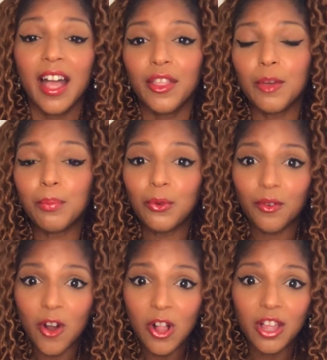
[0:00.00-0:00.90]
The
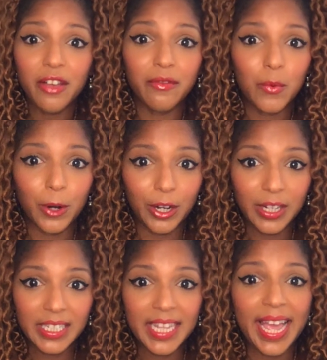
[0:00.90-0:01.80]
plural of
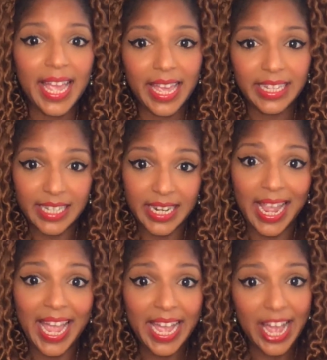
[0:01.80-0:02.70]
words that end in
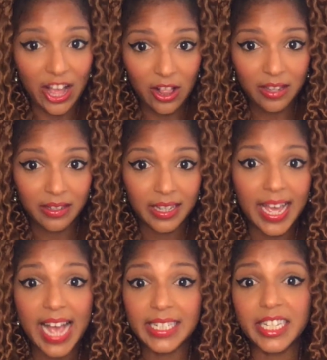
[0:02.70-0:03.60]
al,
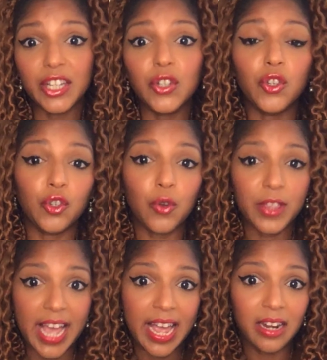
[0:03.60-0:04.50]
as in
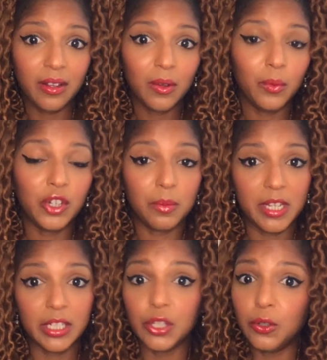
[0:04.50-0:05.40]
journal, which
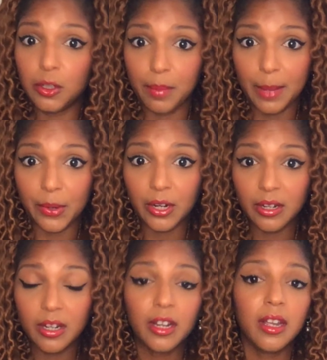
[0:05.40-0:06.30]
means newspaper,
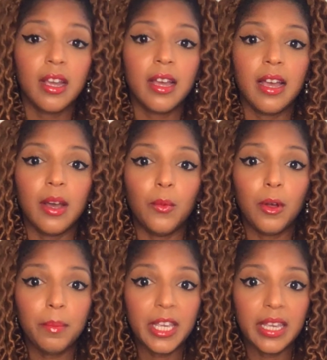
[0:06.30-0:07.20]
will
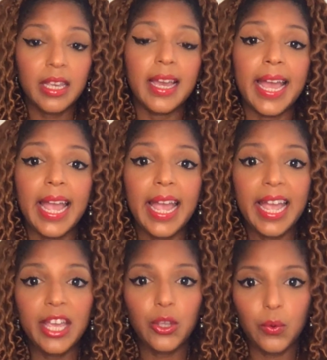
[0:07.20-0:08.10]
be
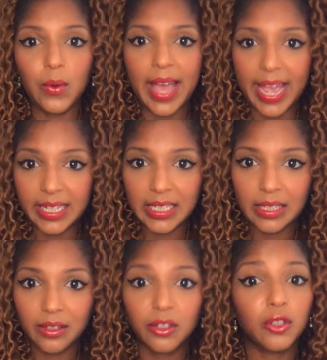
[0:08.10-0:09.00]
aux.
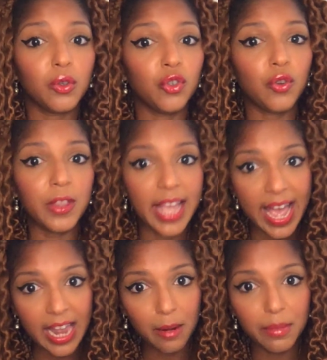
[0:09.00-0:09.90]
So
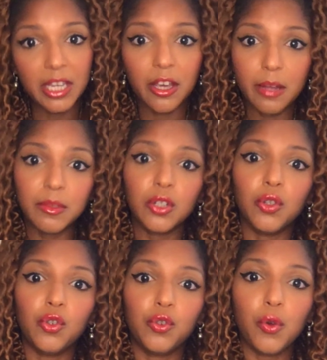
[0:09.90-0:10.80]
journal becomes
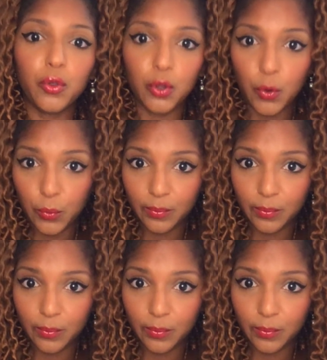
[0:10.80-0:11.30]
journaux.